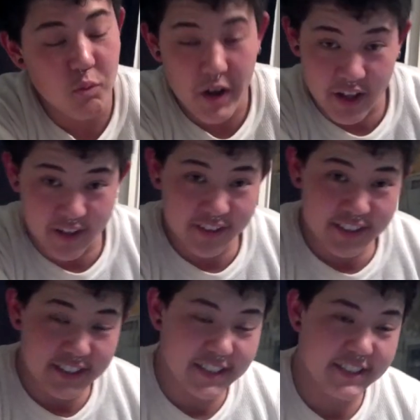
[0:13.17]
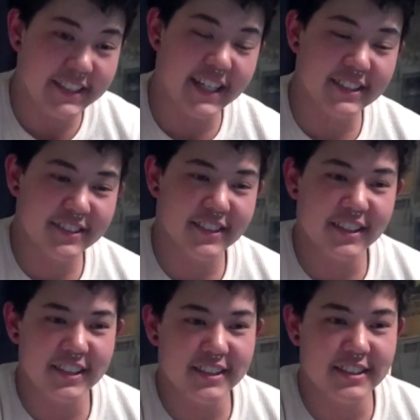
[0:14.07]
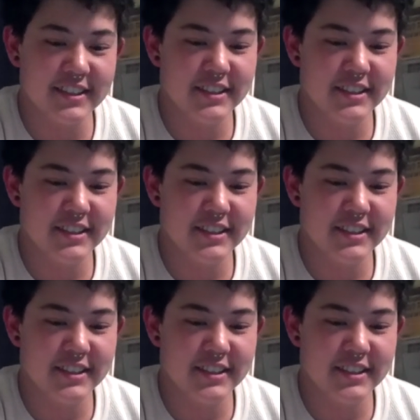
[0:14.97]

Well, that's it's a